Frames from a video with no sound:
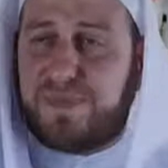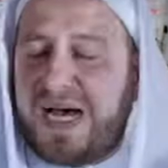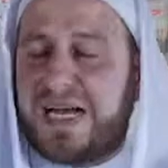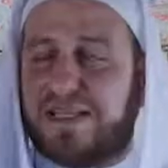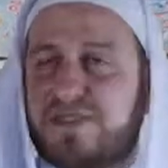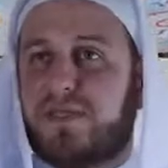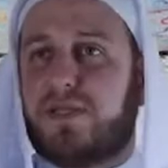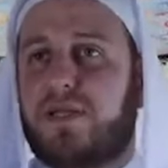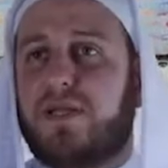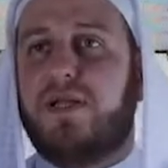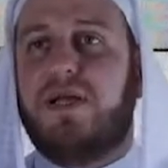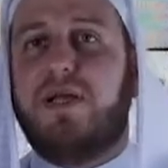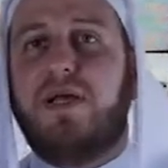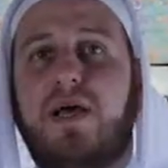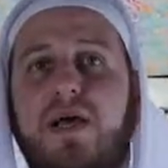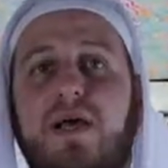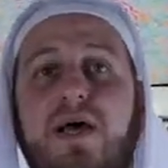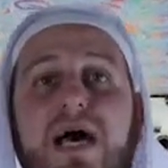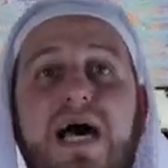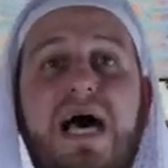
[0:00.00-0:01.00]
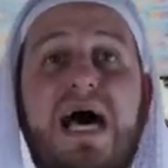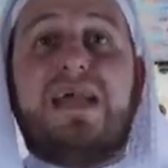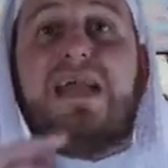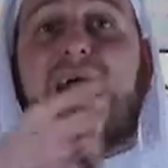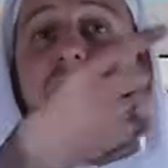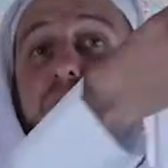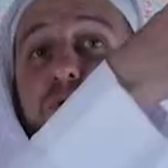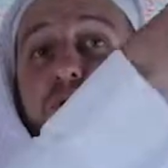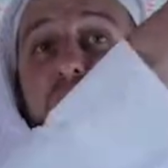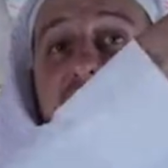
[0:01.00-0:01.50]
battle. And
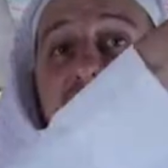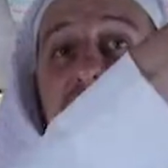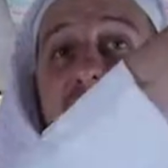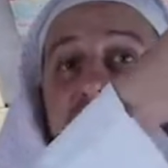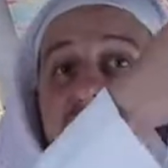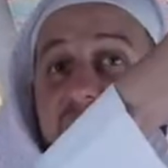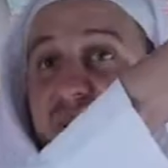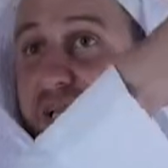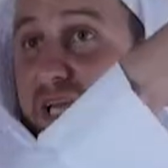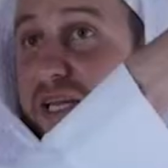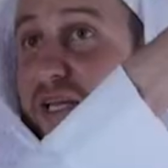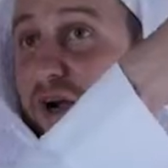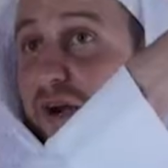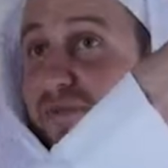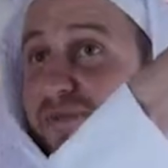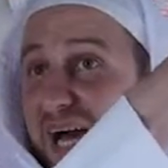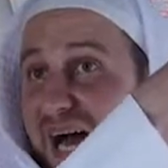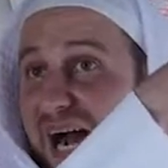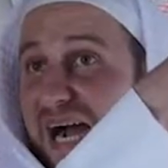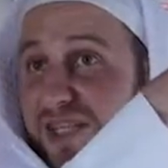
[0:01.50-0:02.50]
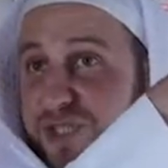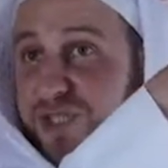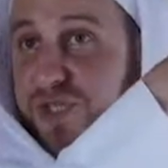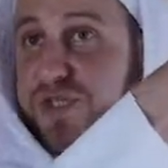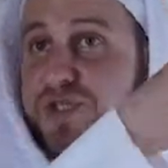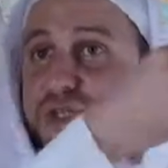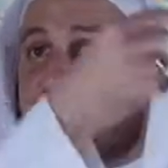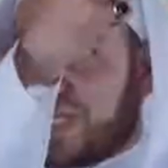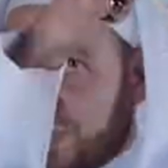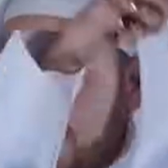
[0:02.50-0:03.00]
Abdullah, the leader of the
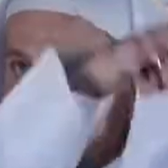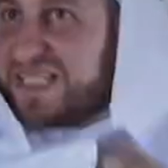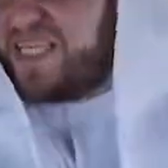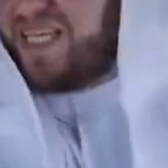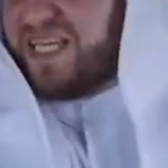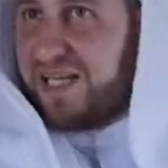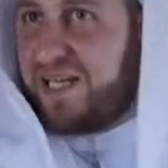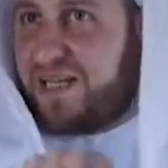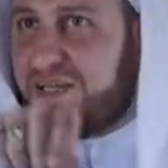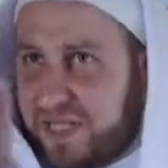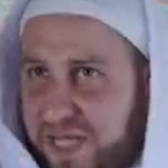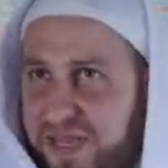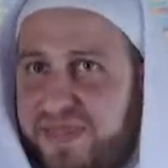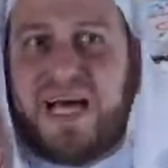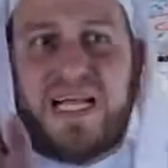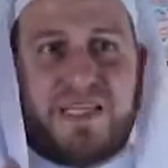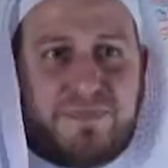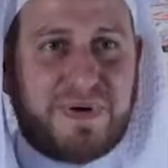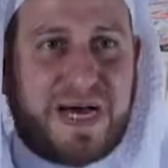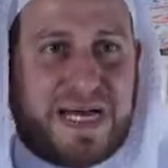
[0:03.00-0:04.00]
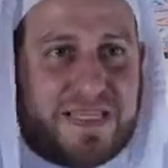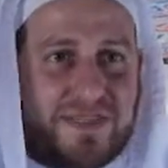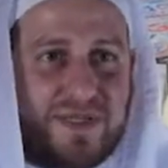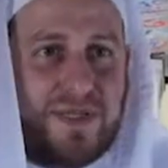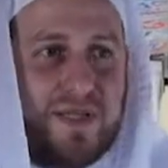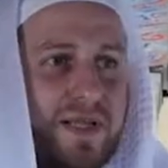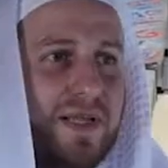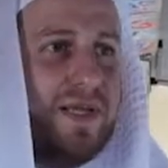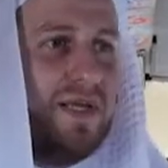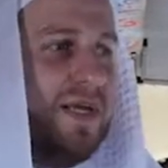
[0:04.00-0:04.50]
archers, he was killed in that
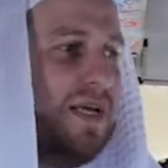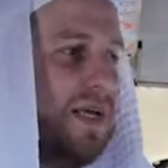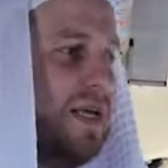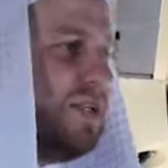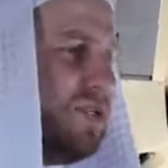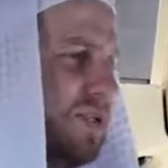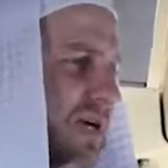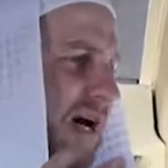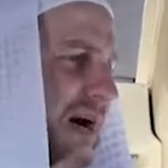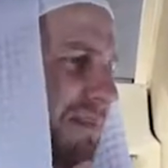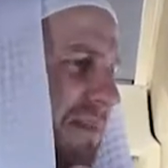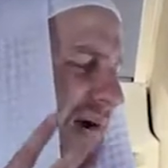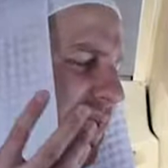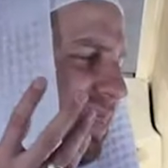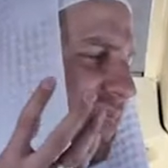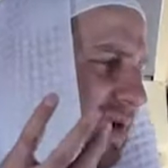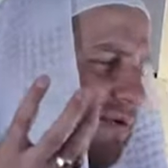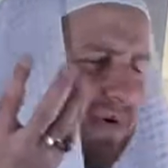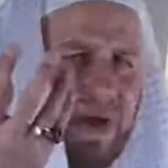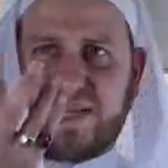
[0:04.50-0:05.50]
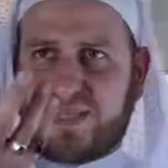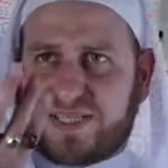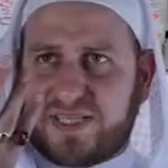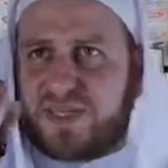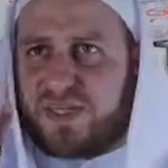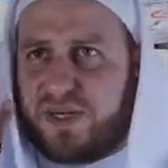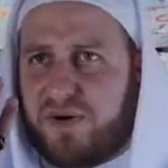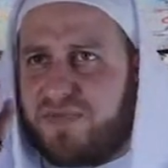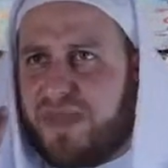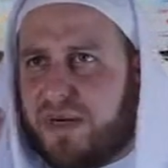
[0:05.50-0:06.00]
battle. So among the
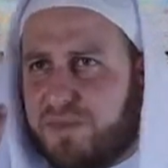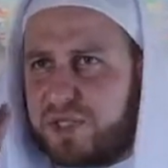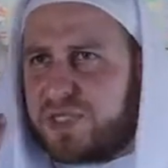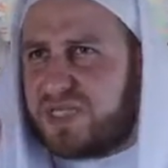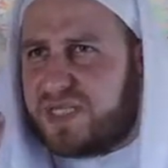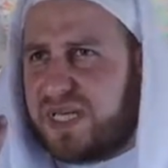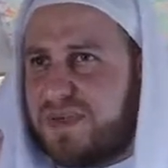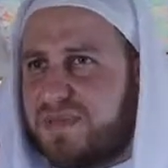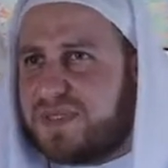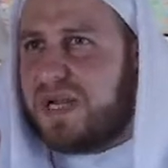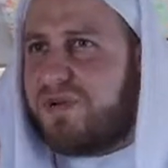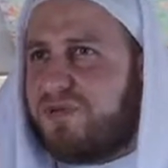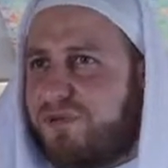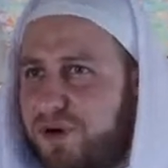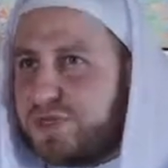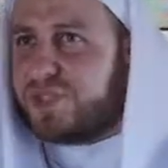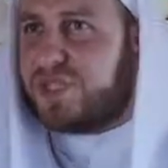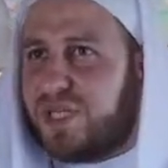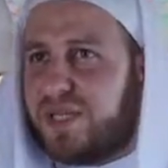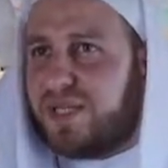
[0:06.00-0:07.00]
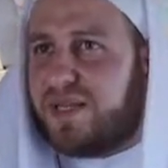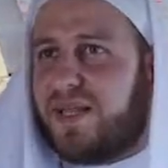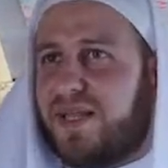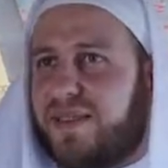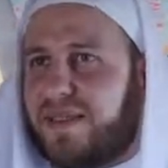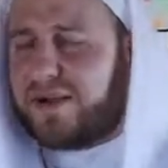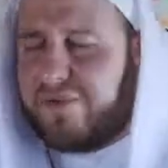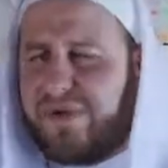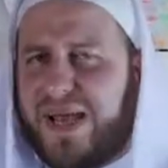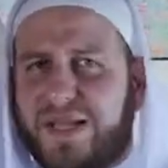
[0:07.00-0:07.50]
greatest of the Muslims, unfortunately,
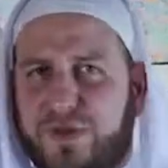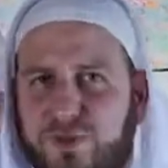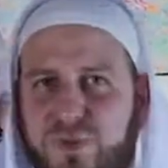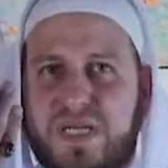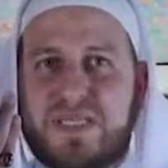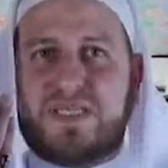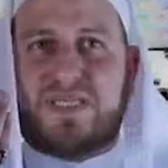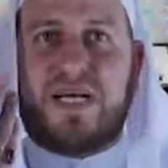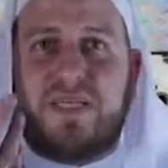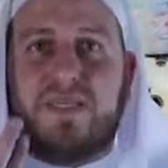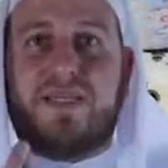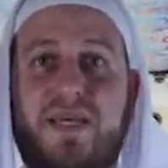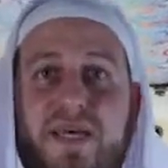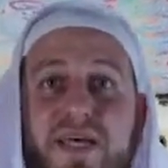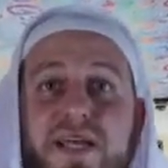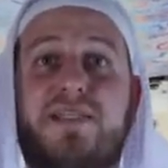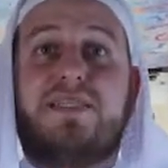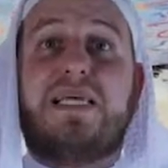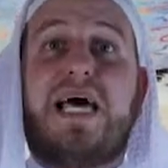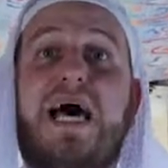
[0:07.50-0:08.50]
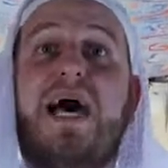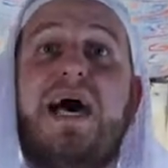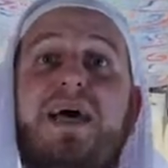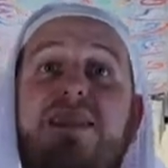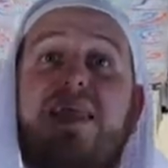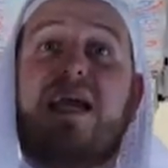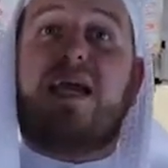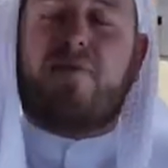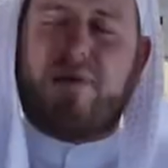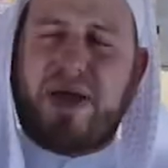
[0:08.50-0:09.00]
the great ones got killed,
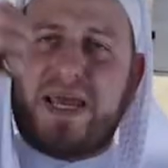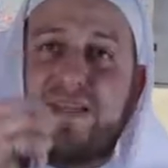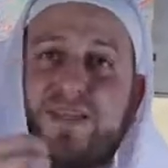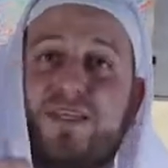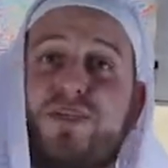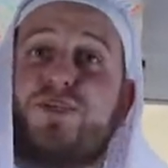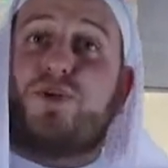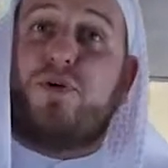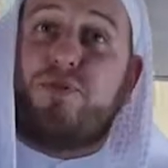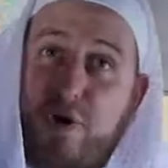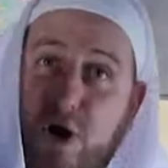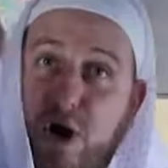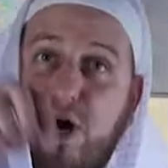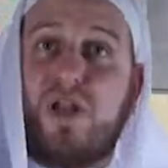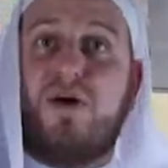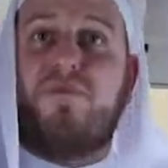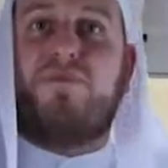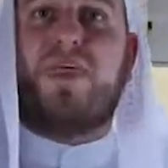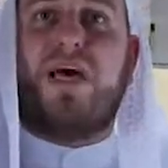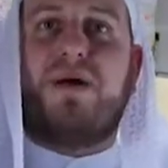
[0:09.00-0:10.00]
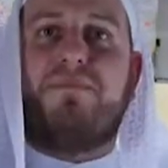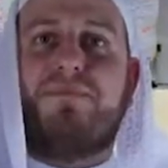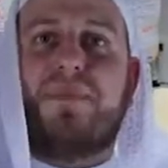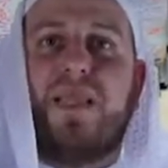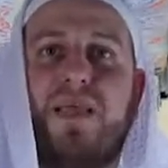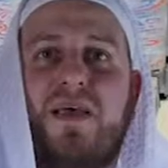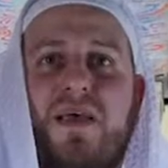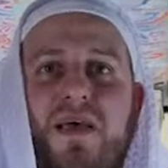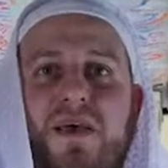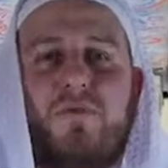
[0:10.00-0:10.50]
and the greatest of all of them
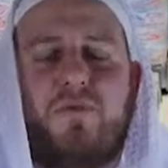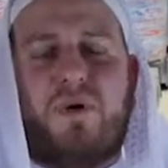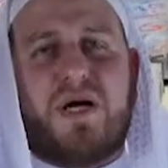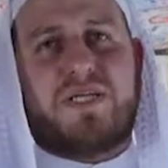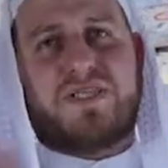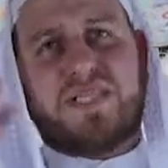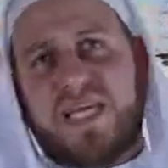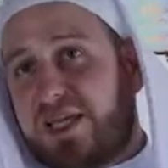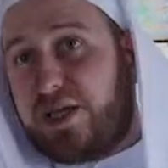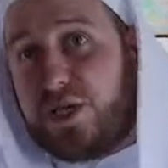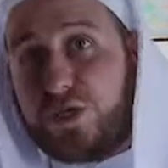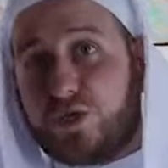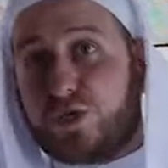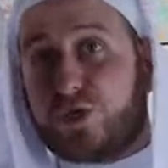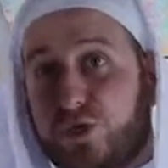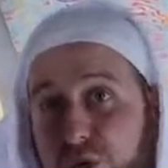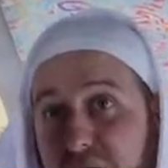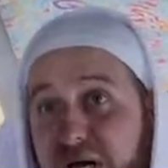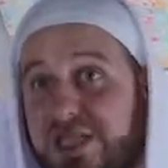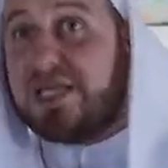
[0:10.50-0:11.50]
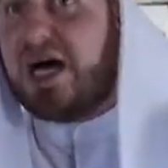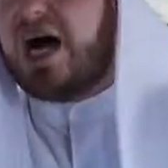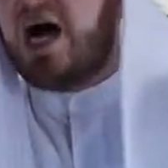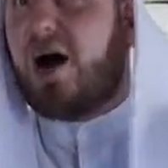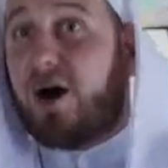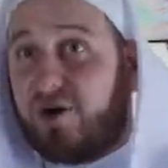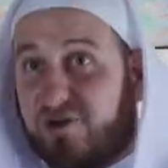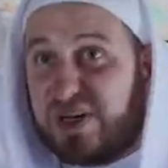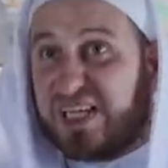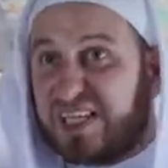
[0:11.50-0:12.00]
was Sayyid al-Shuhada
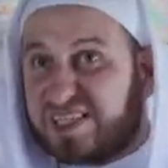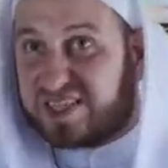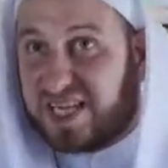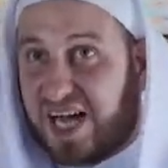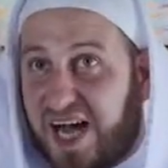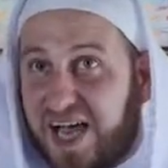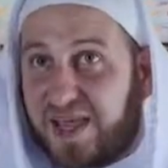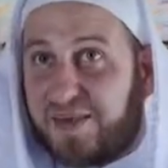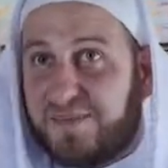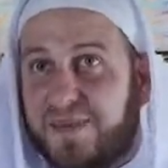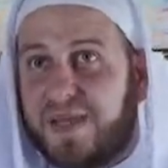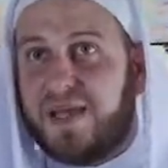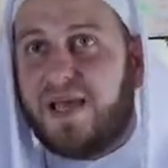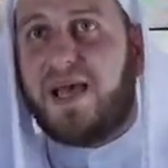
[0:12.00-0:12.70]
of his time,